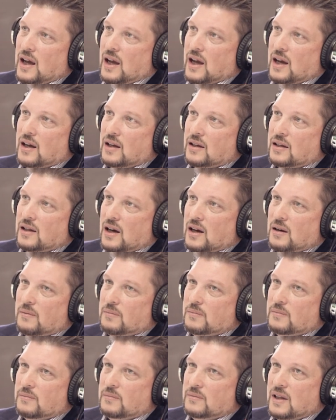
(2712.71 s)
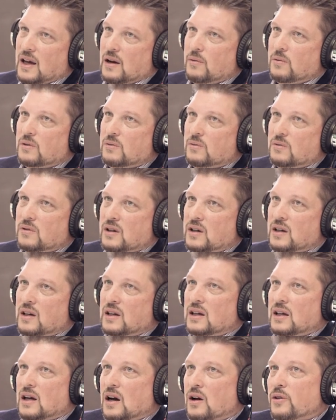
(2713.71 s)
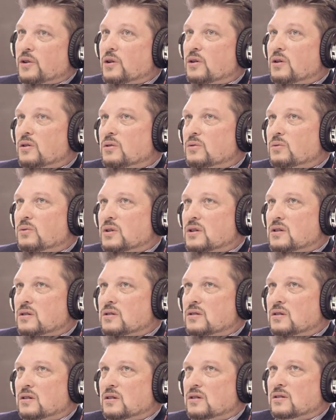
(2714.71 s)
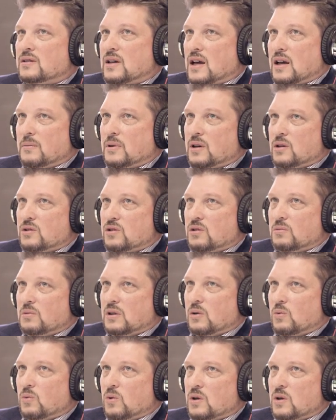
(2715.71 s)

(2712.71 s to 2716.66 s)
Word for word: And um, that one, although it was time consuming,